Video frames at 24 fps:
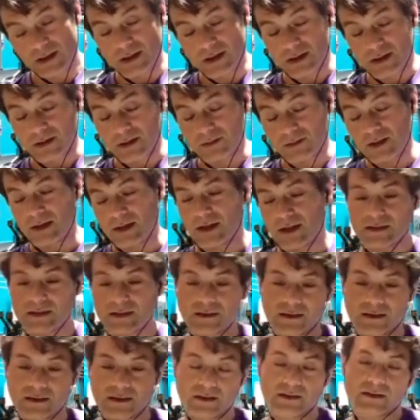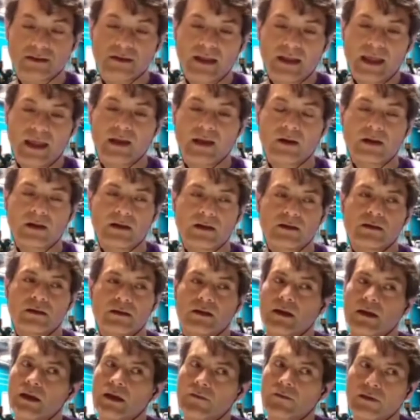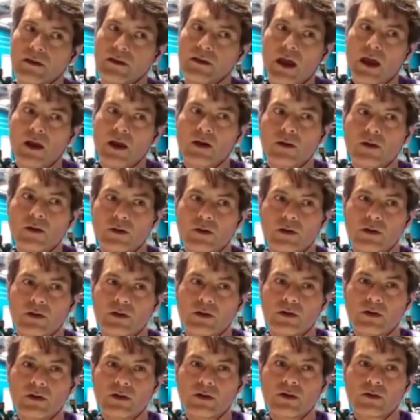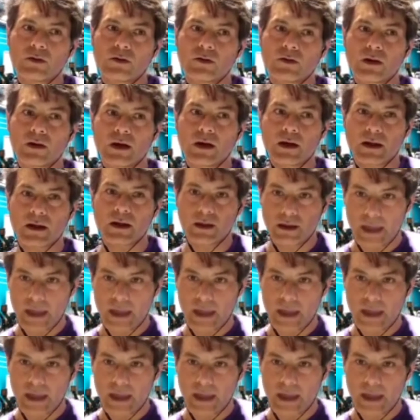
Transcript: I realized that, hang on, even though you are